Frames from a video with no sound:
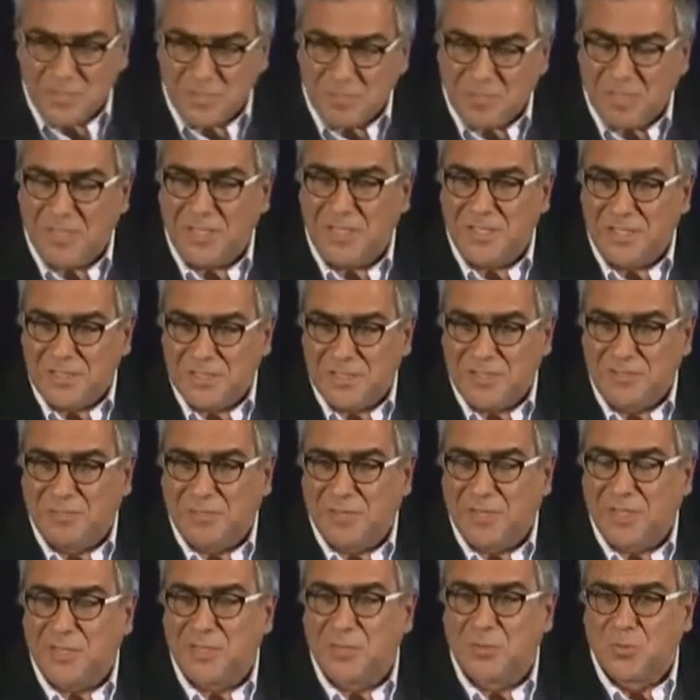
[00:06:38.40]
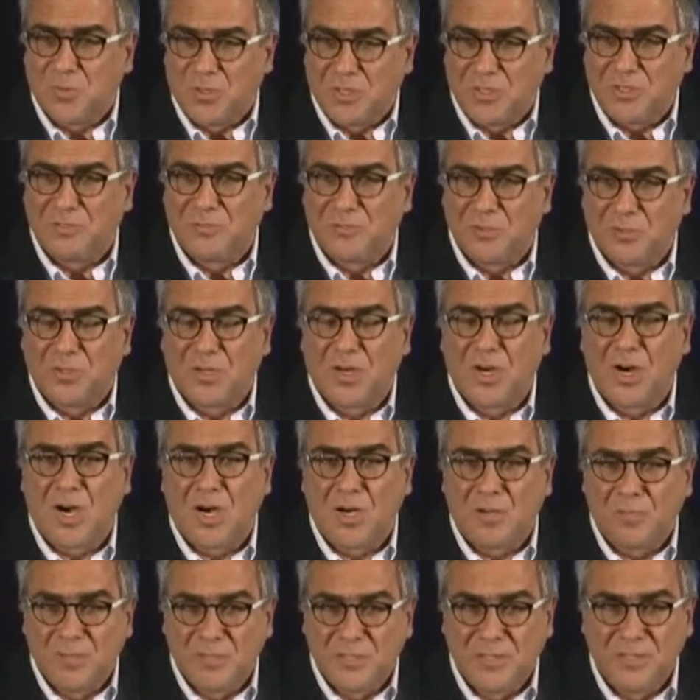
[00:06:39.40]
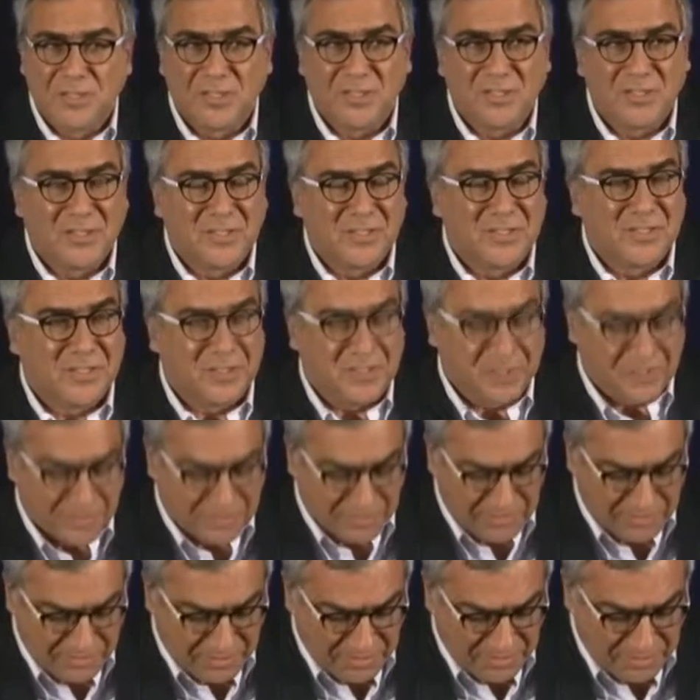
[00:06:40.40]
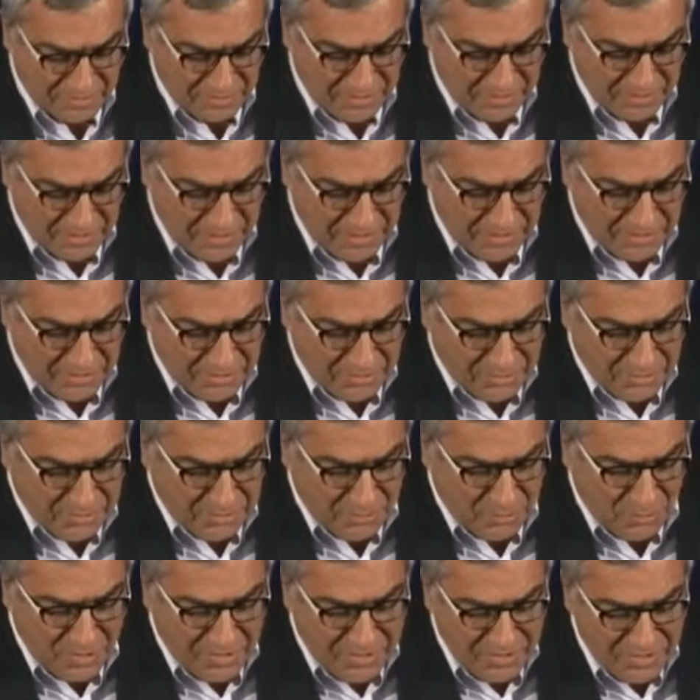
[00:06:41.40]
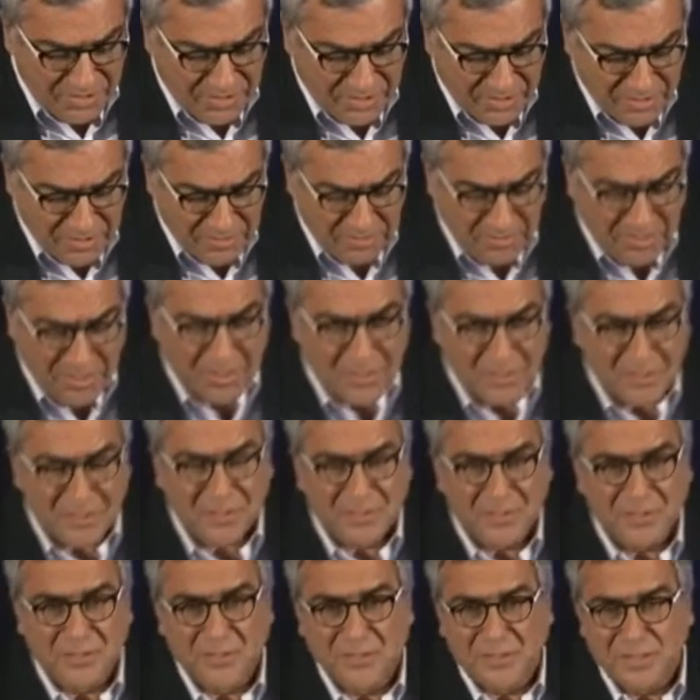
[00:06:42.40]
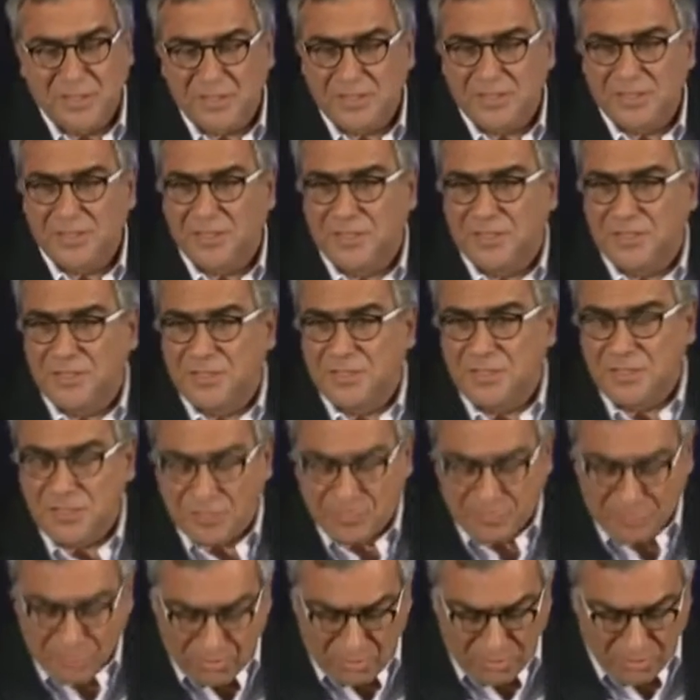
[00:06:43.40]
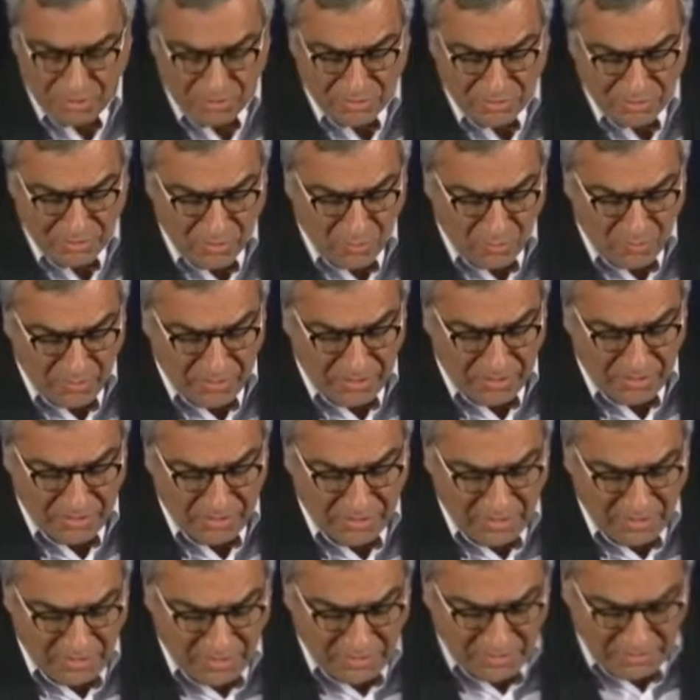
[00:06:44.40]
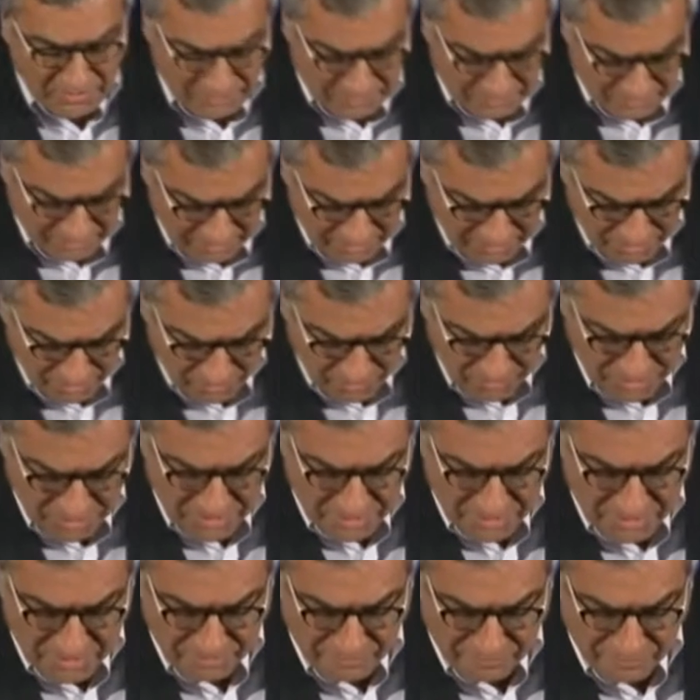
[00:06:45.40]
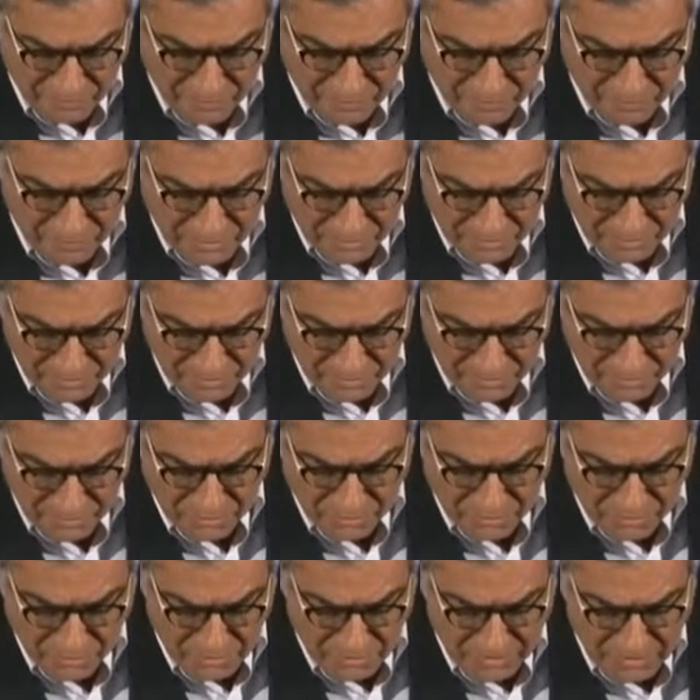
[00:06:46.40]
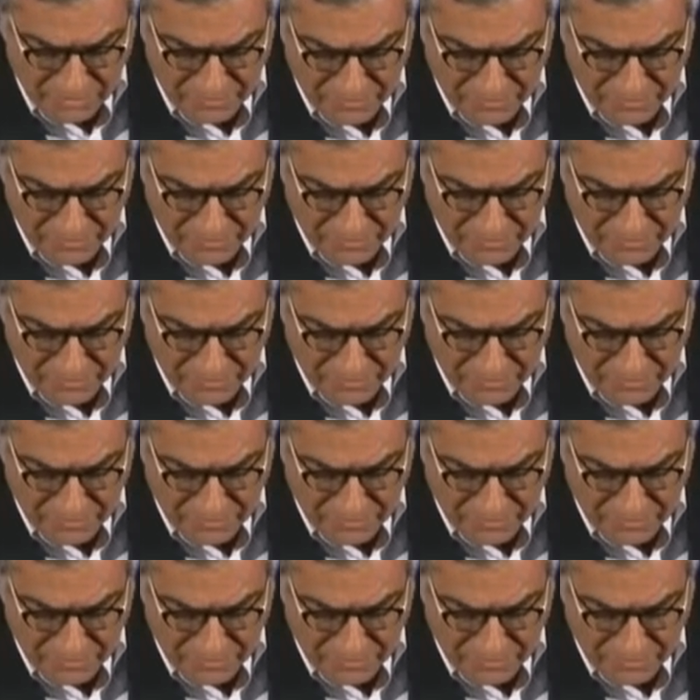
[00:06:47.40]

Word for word: asthma is in fact one of the common diseases. So what is asthma? It's a disease of the lung where, as we see from the